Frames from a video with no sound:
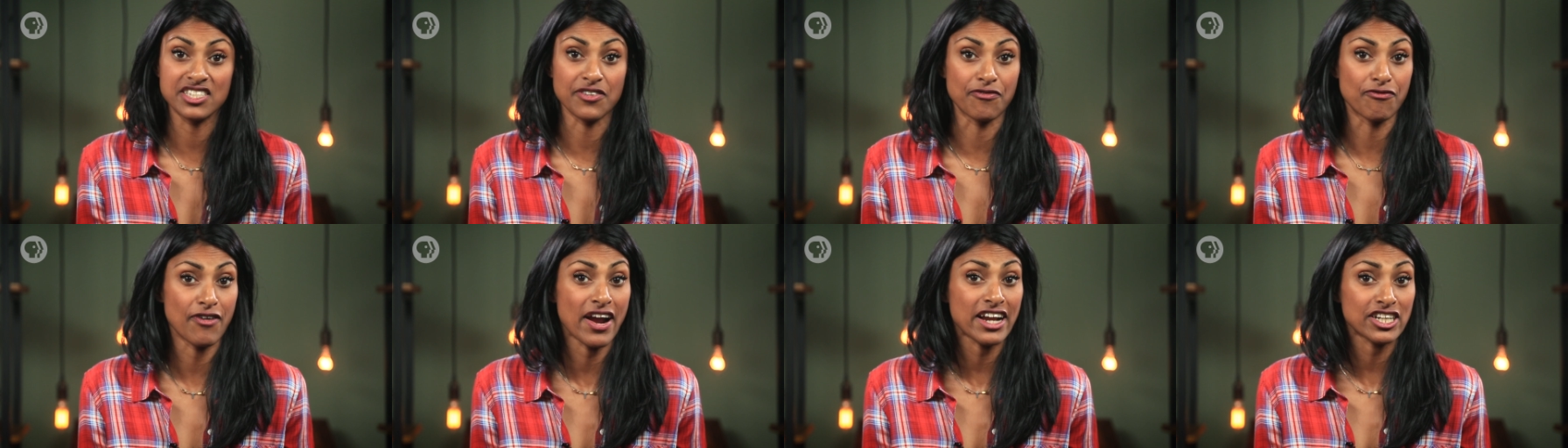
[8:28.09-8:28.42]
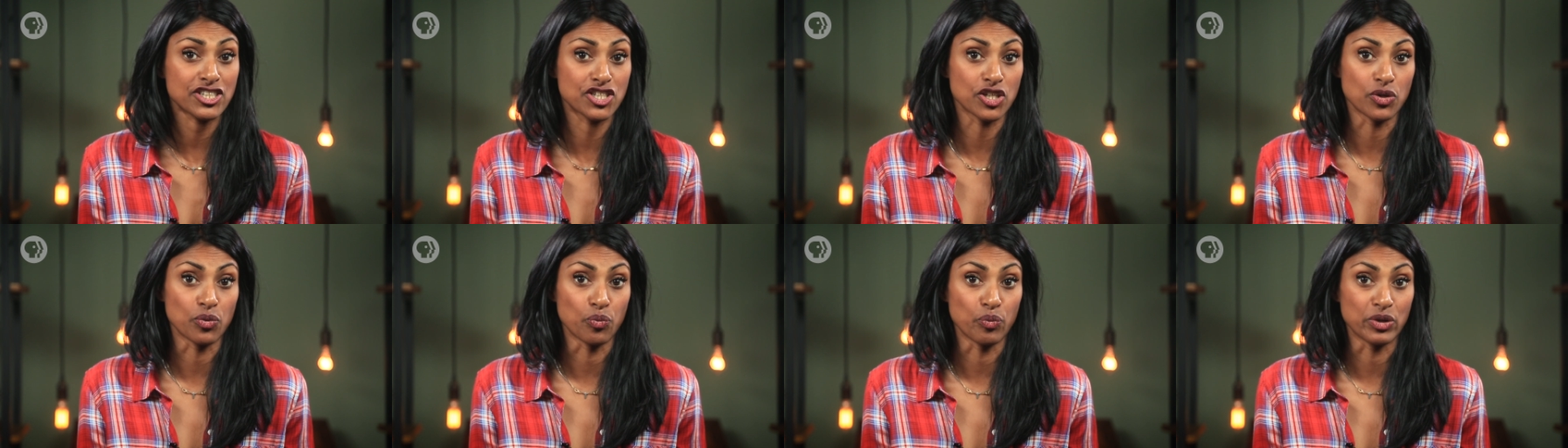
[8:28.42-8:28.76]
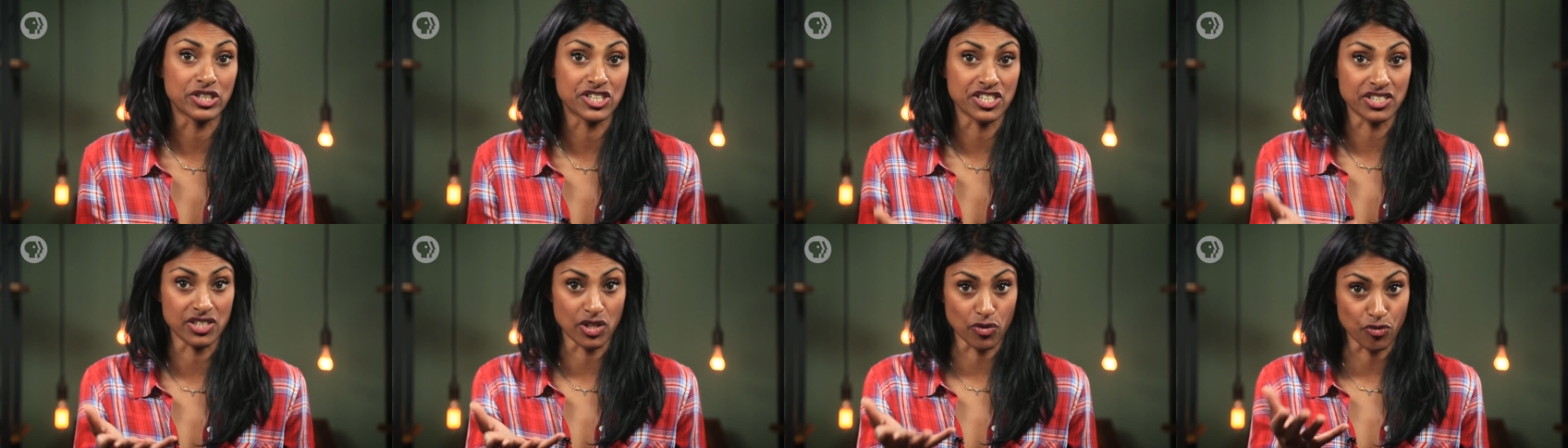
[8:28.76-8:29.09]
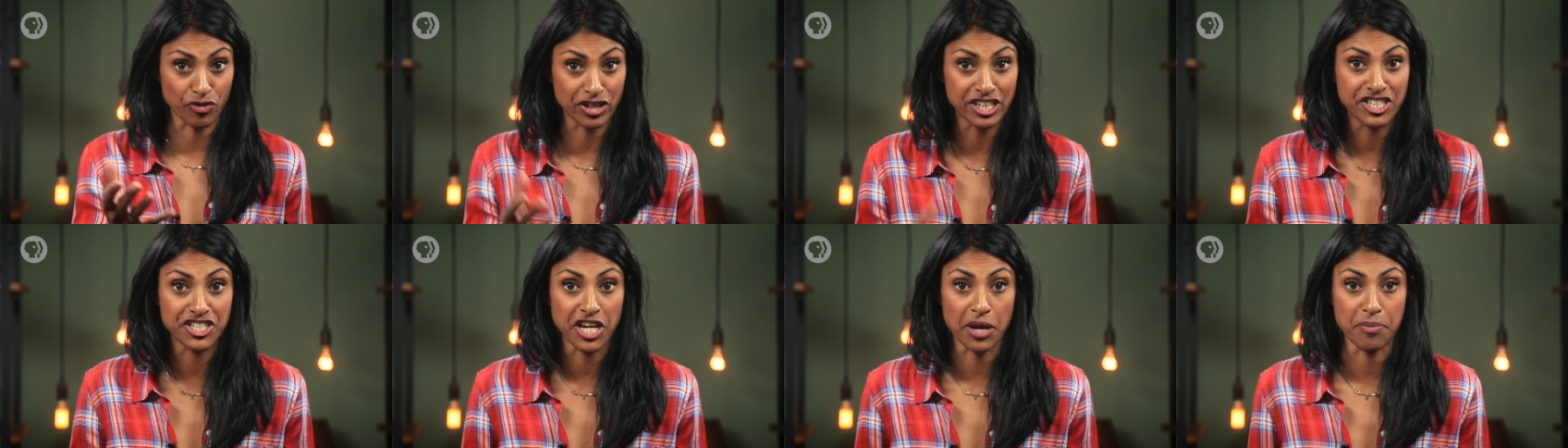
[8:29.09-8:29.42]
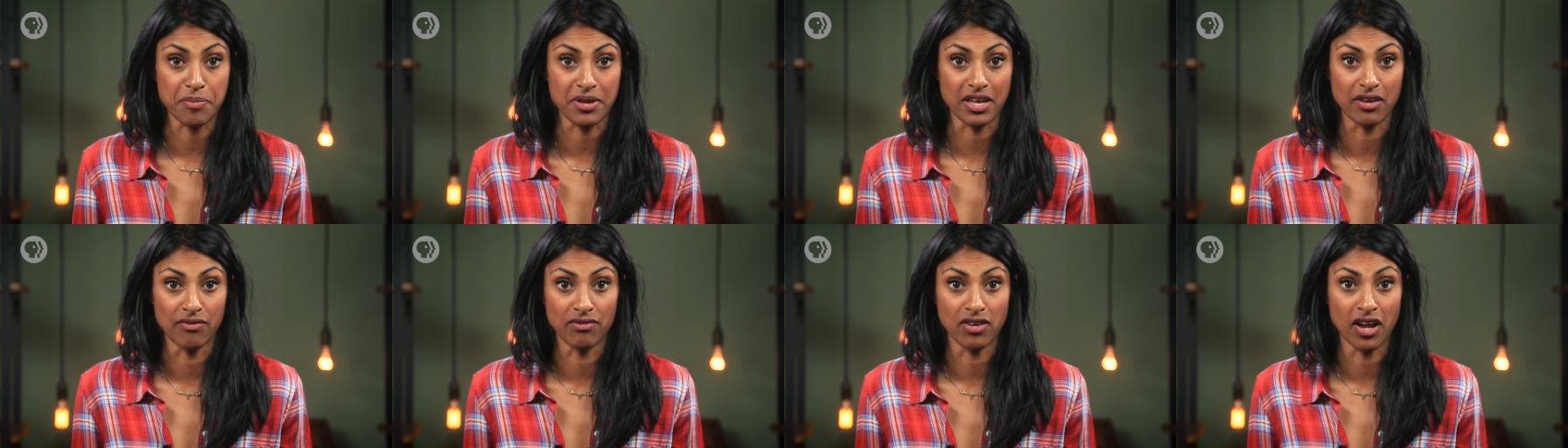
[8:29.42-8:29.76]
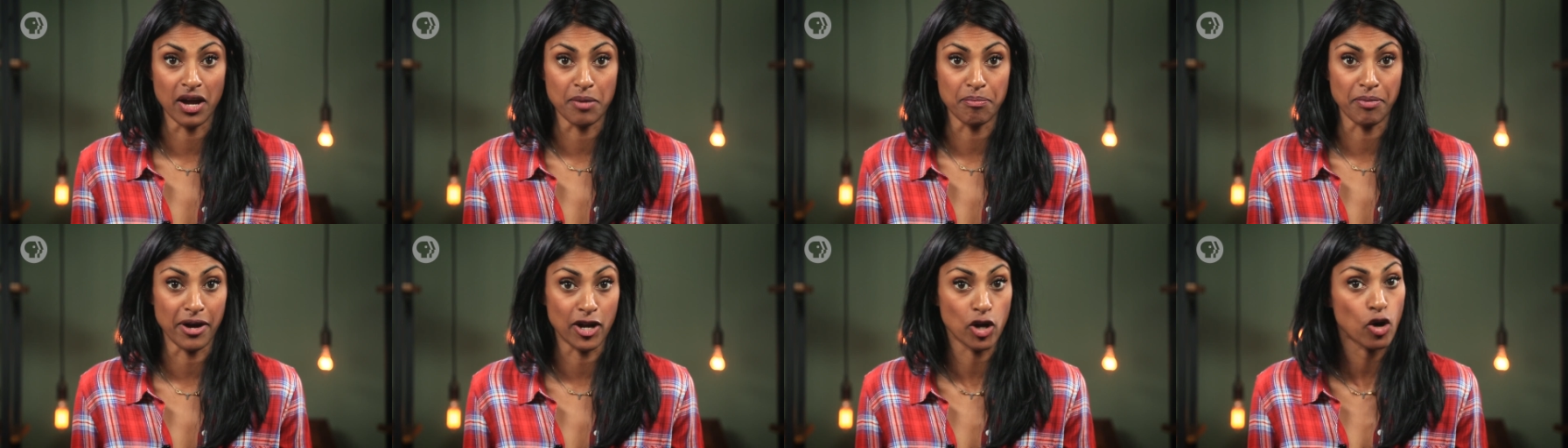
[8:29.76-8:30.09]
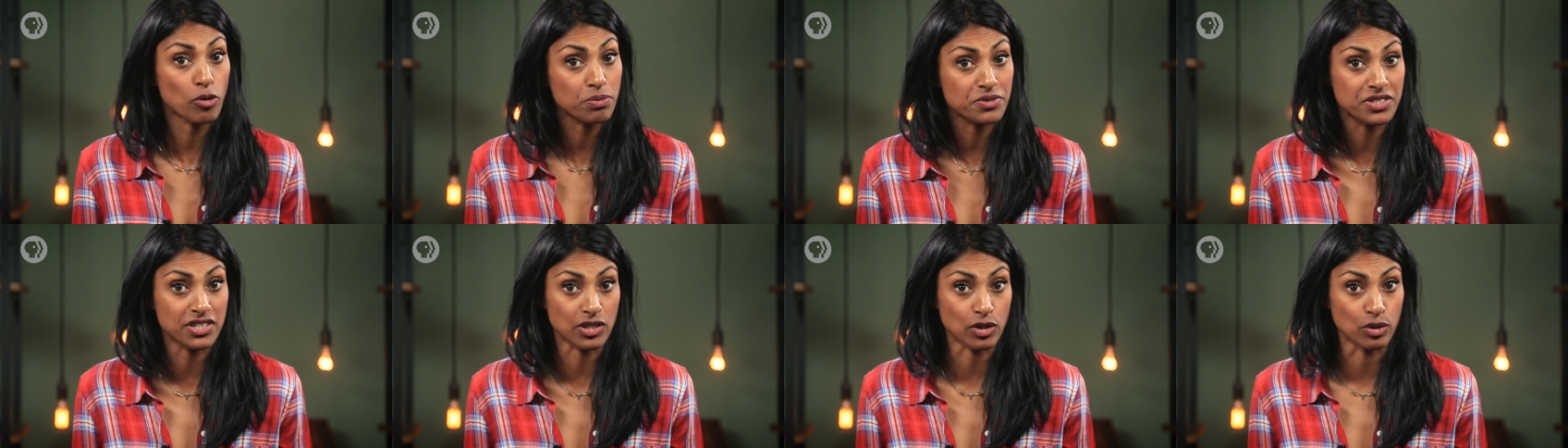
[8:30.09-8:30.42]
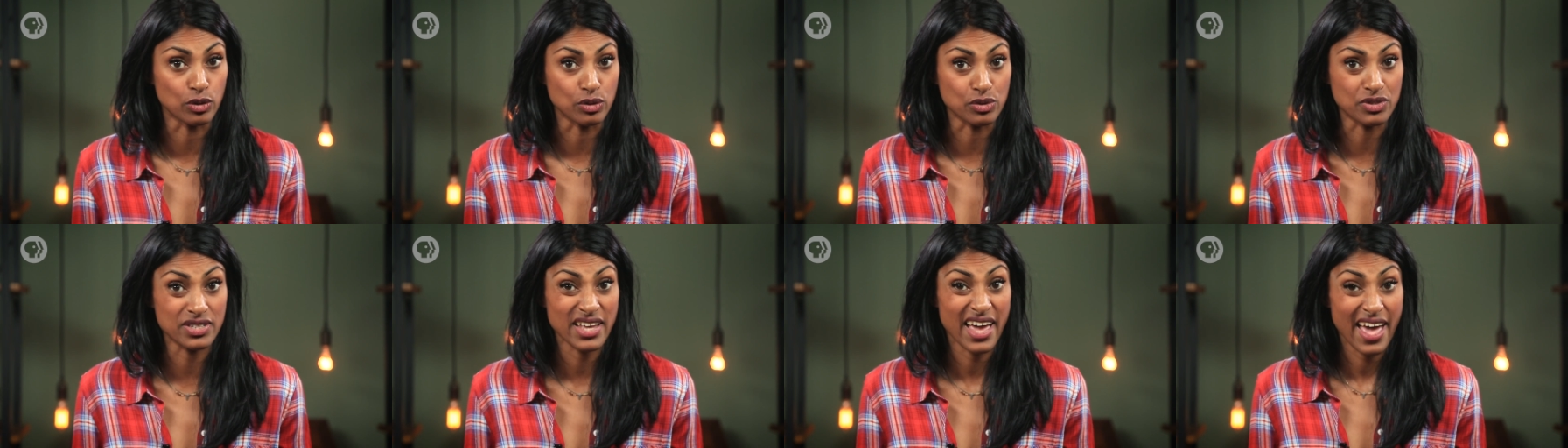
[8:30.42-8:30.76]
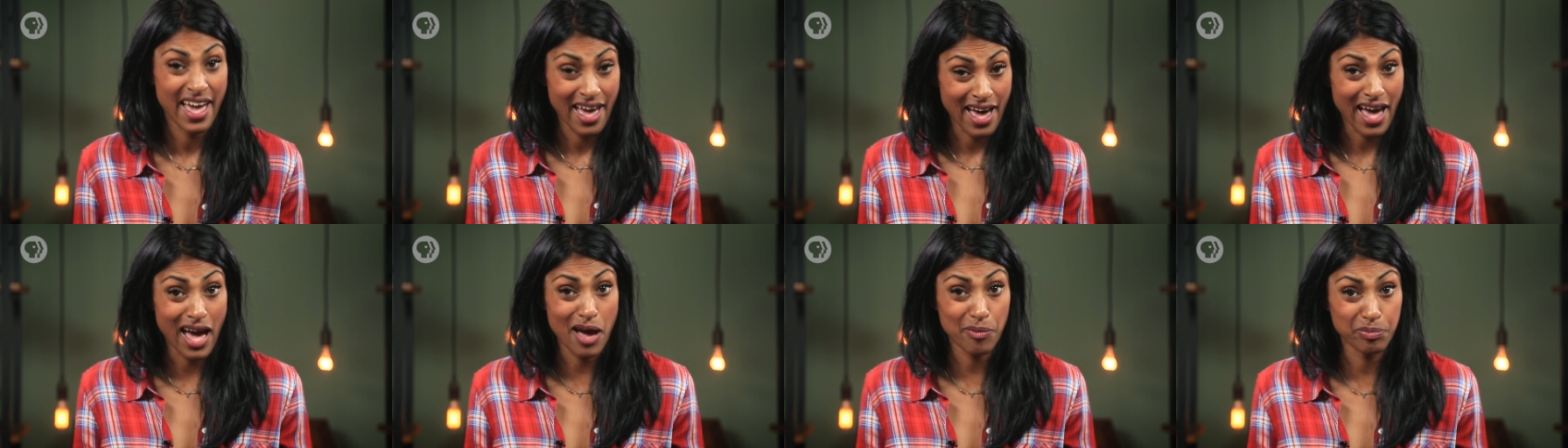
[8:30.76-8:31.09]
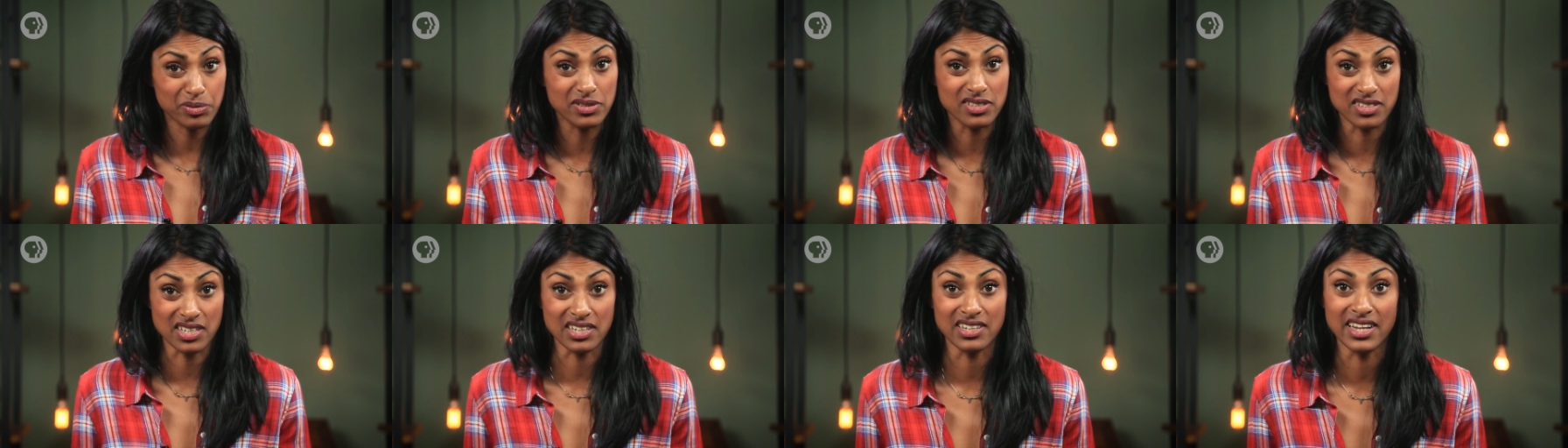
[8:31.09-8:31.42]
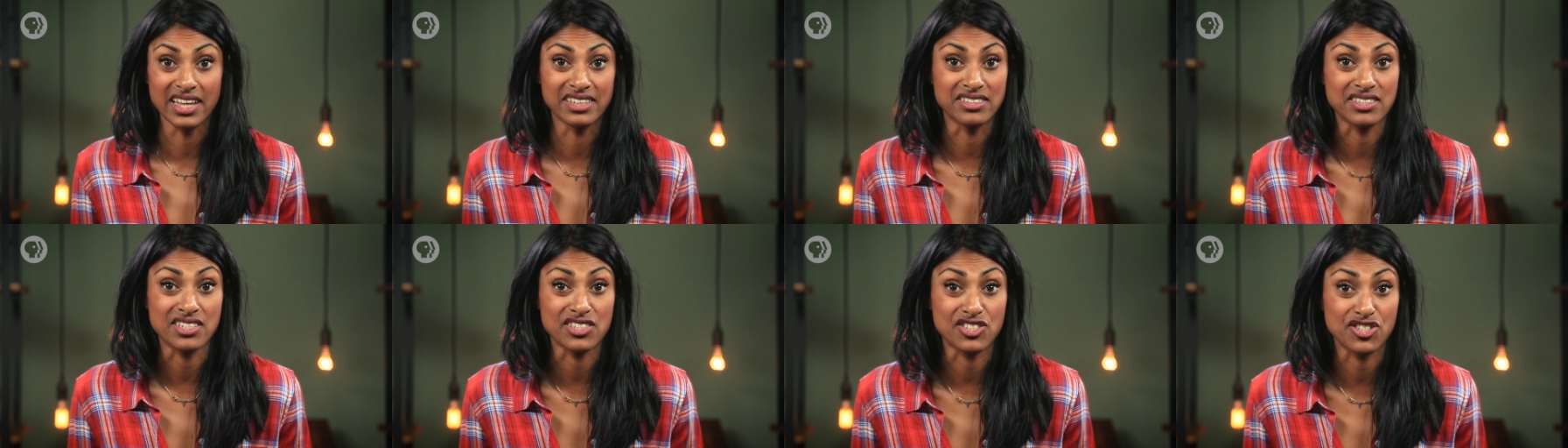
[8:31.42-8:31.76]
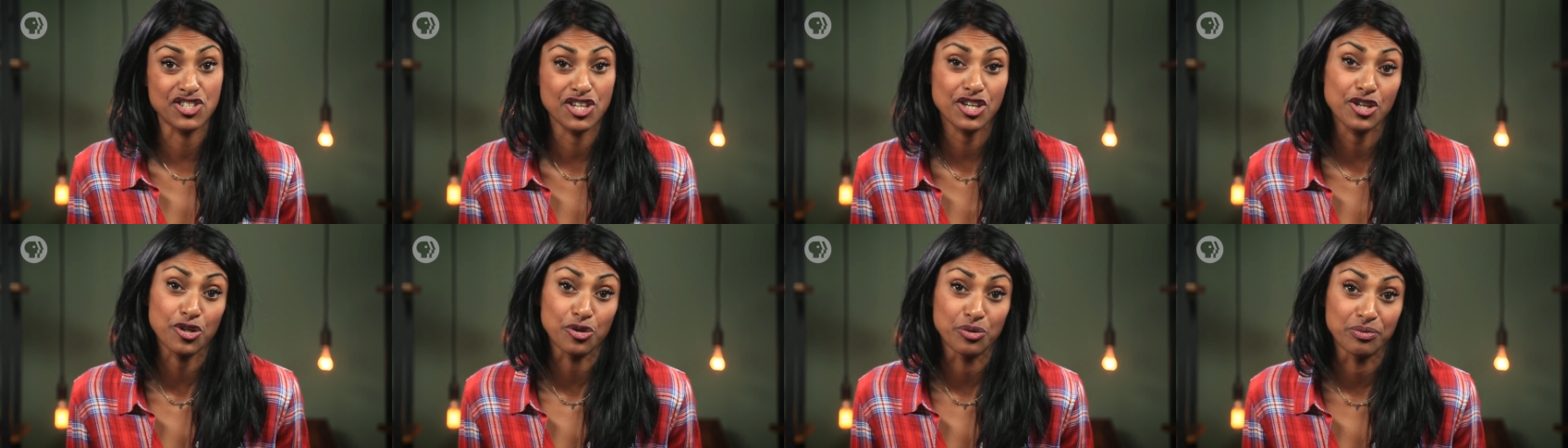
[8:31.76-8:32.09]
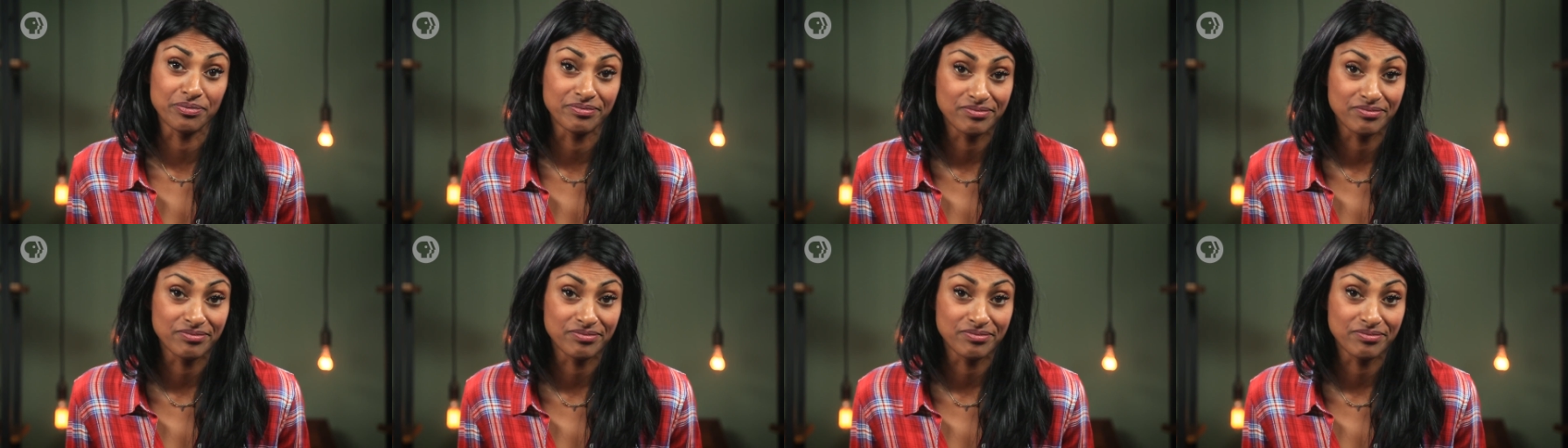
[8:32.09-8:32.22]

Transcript: diffraction which is the reshaping of light by obstacles, happens in lenses too.